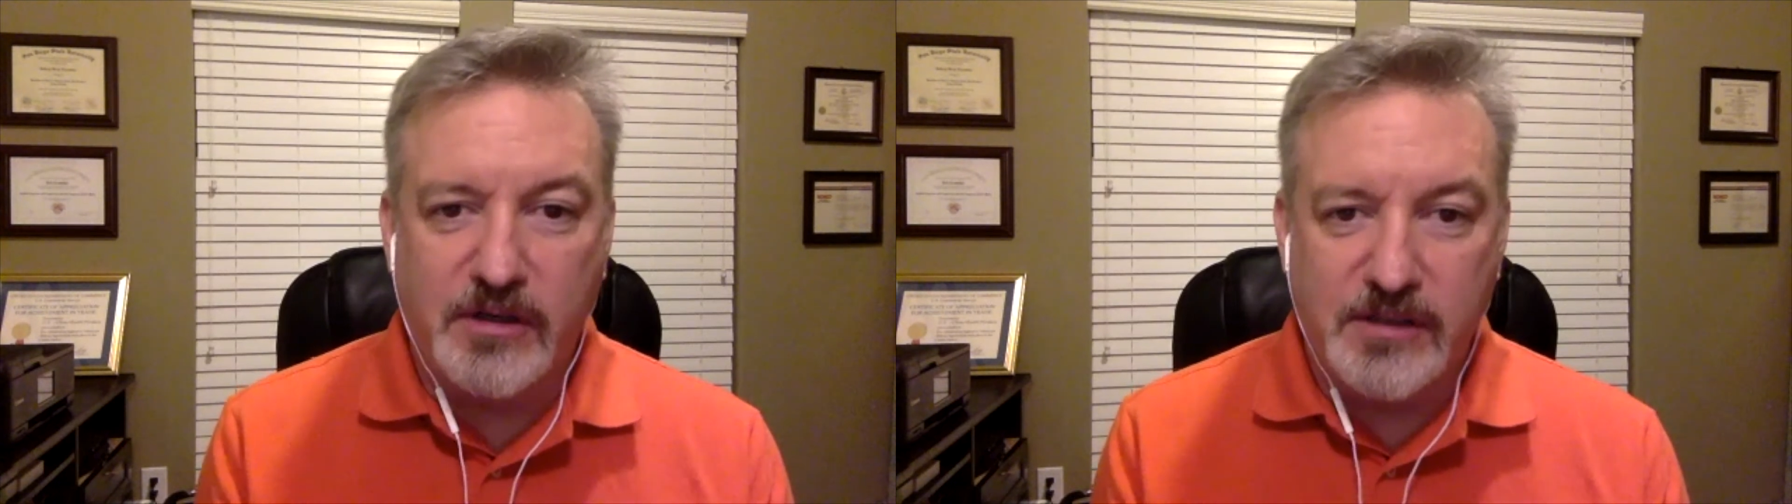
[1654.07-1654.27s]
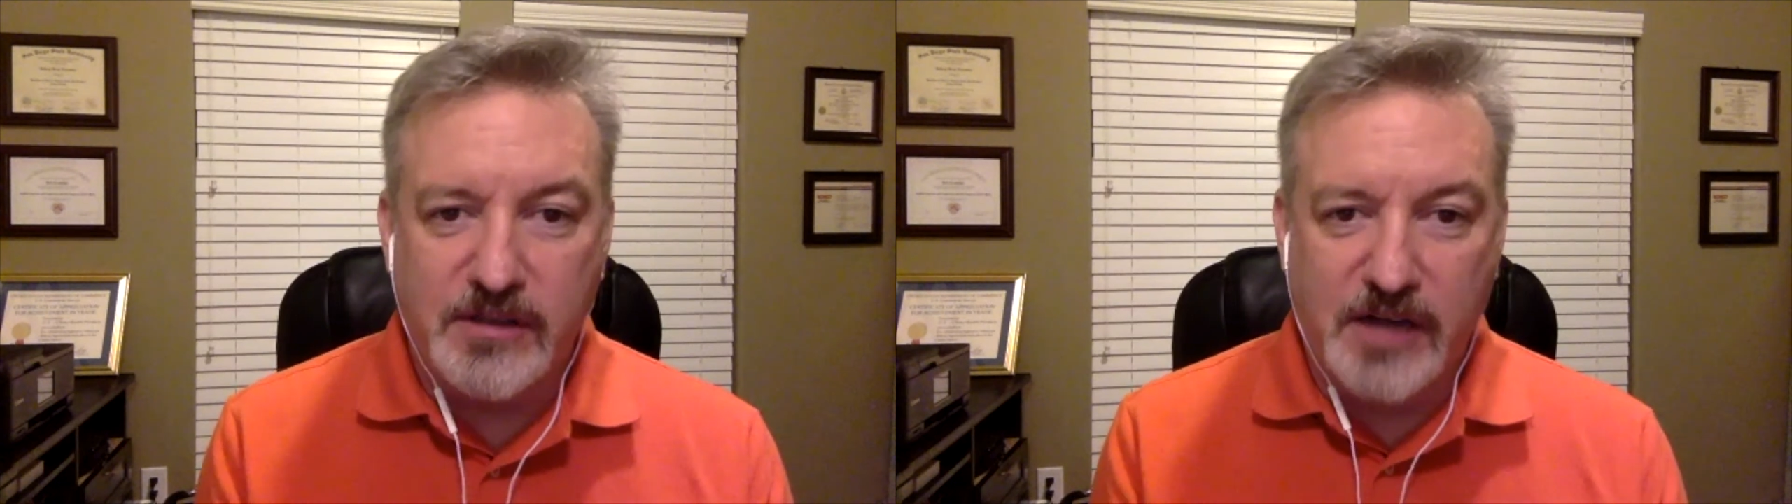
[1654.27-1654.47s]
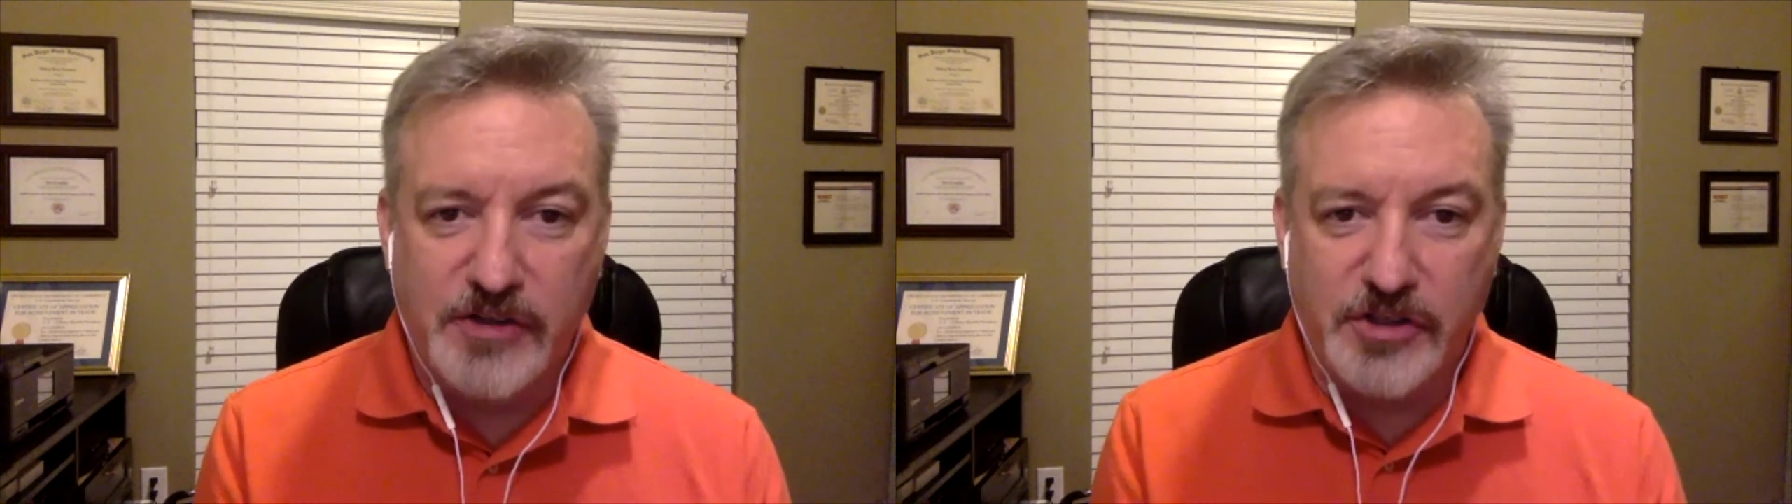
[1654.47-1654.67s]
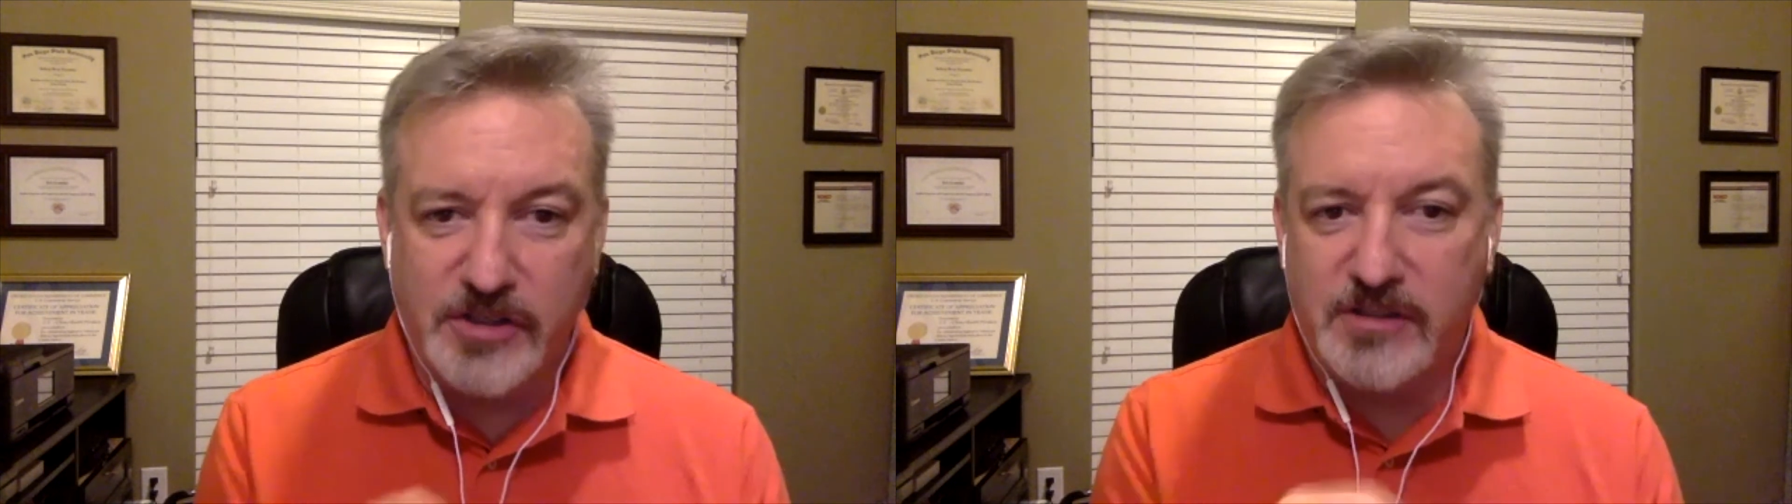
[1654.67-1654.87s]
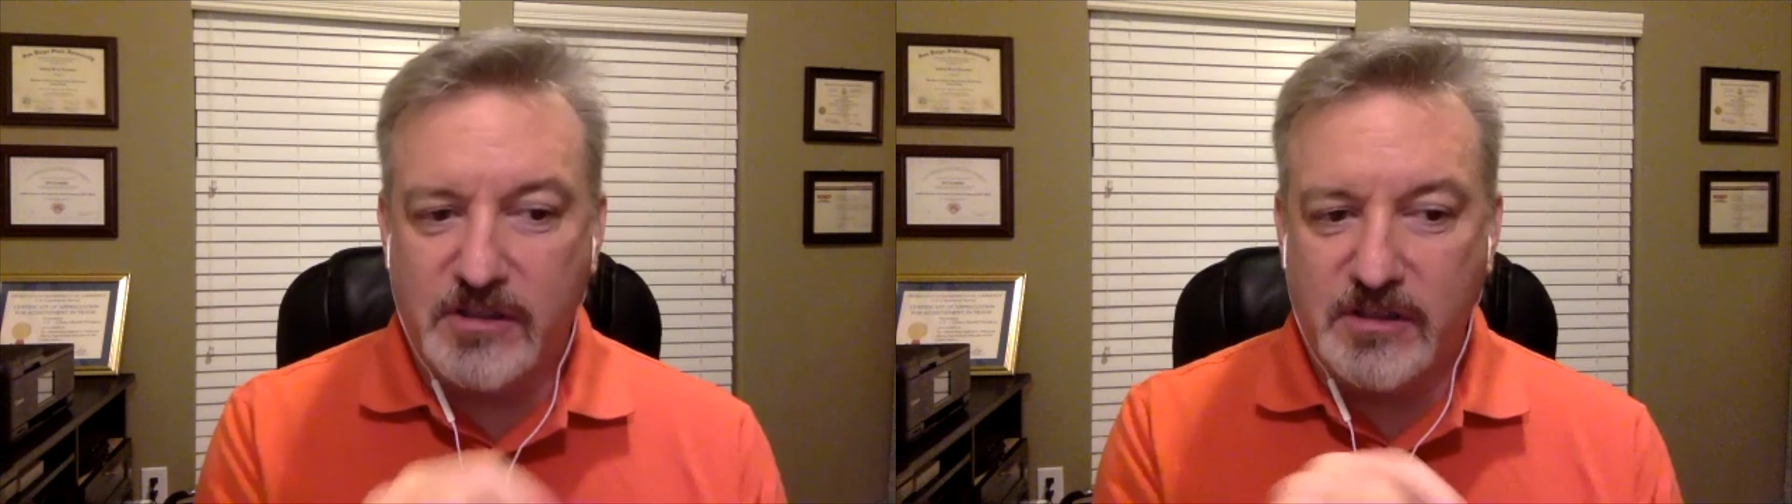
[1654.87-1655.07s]
not
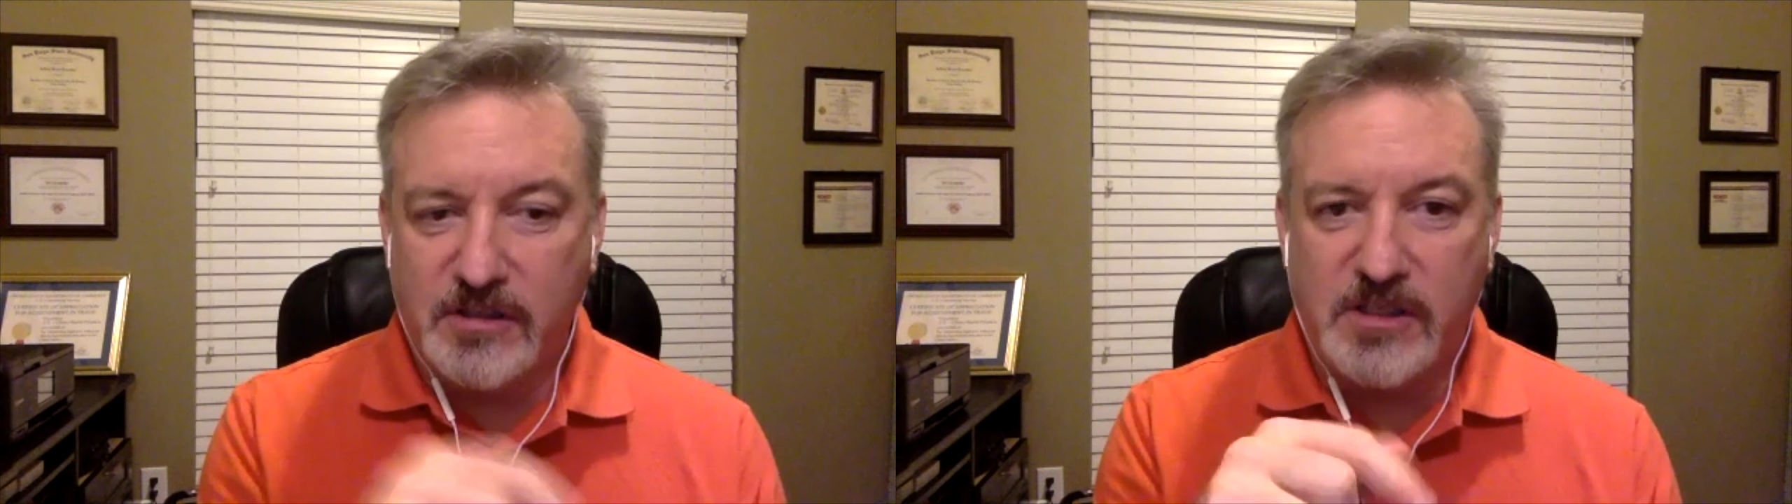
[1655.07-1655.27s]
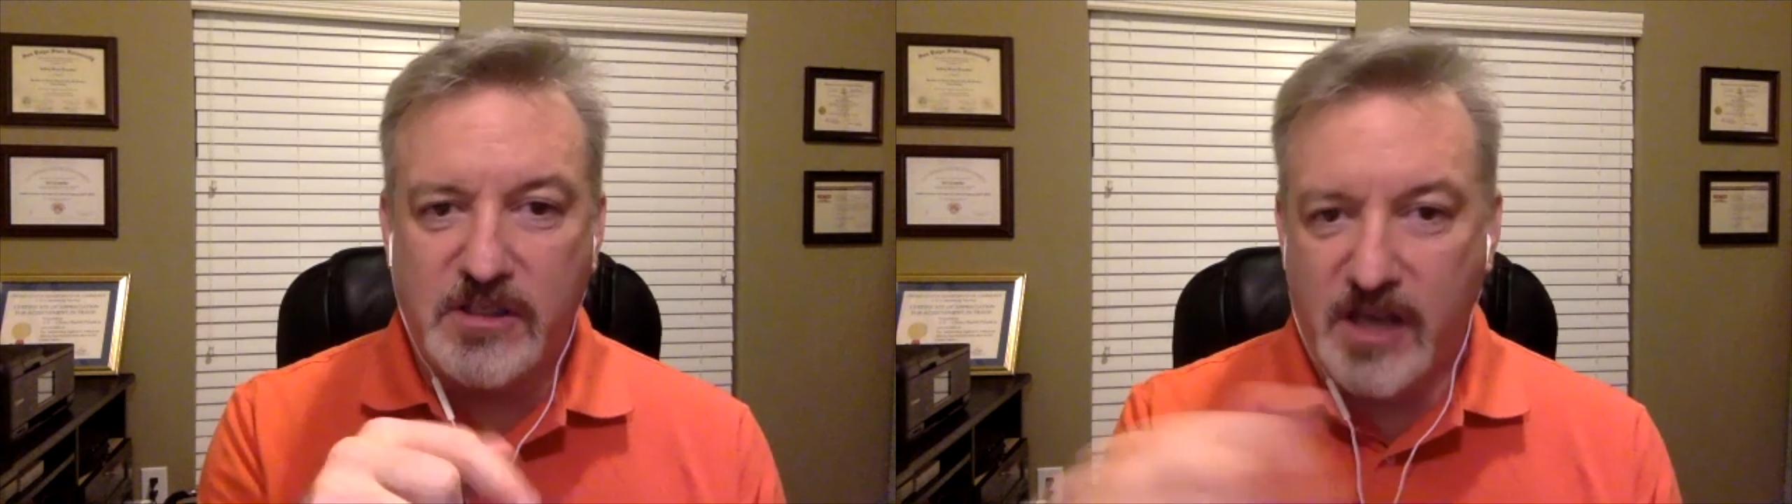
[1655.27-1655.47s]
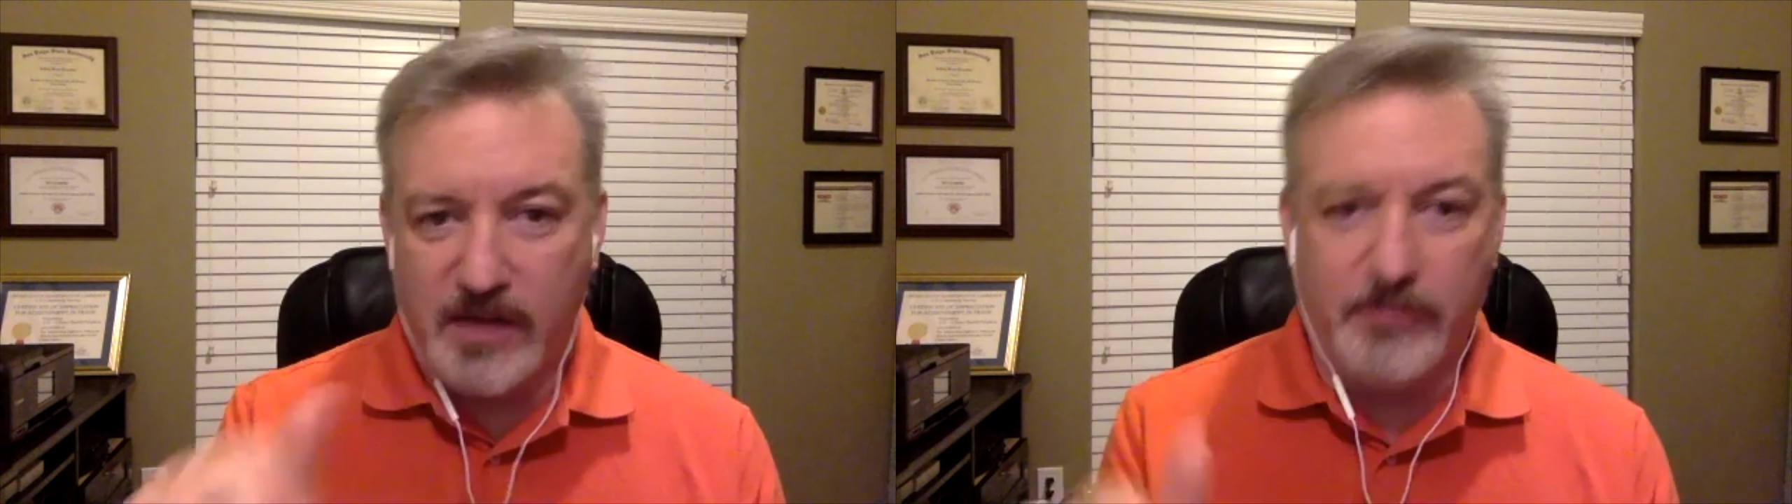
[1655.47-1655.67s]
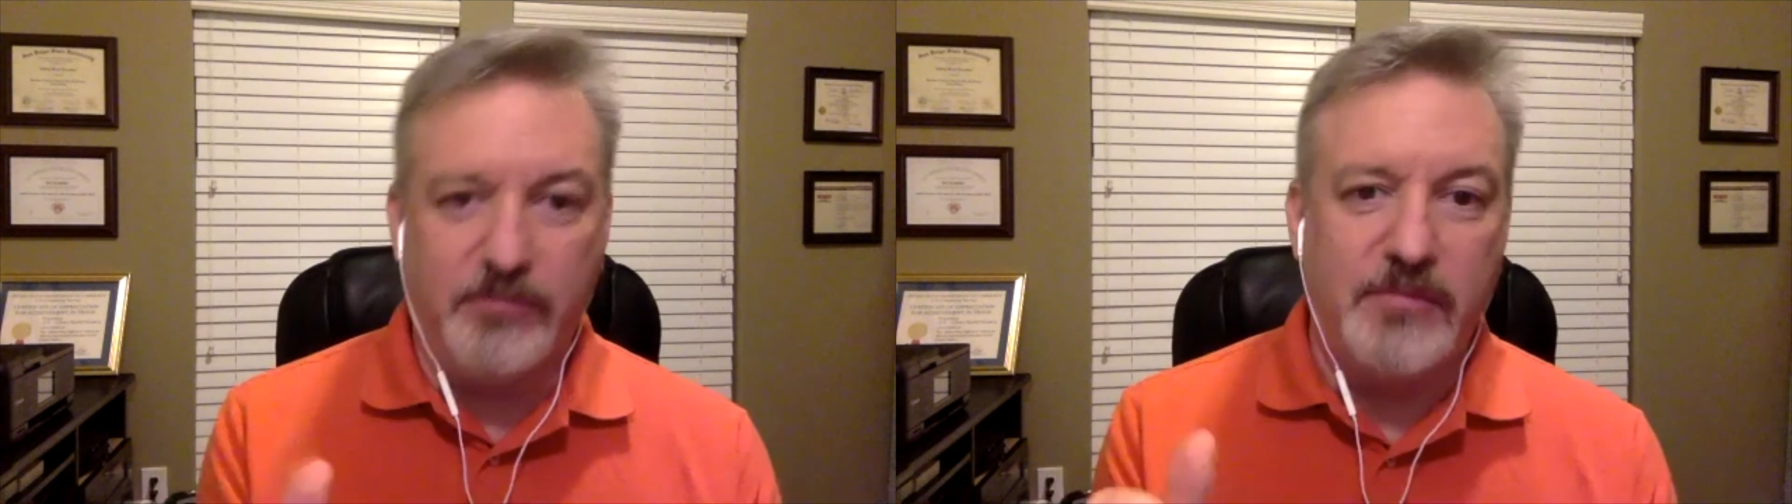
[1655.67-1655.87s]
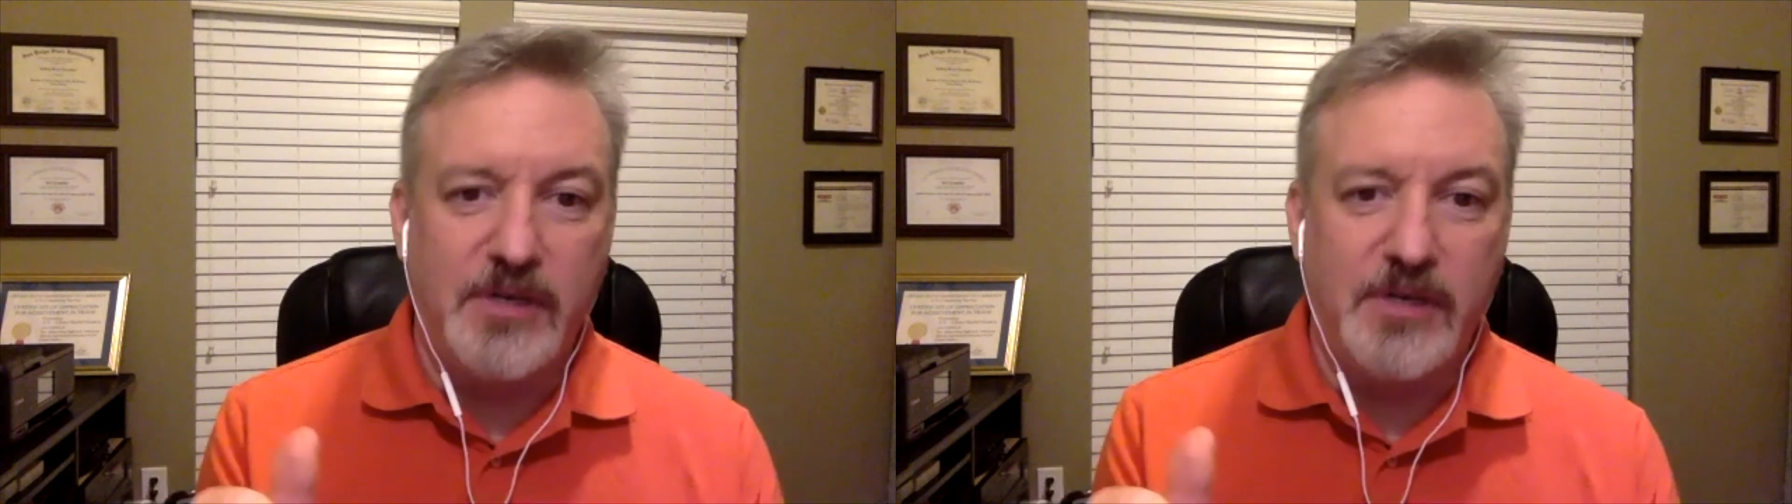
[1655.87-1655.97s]
just TM.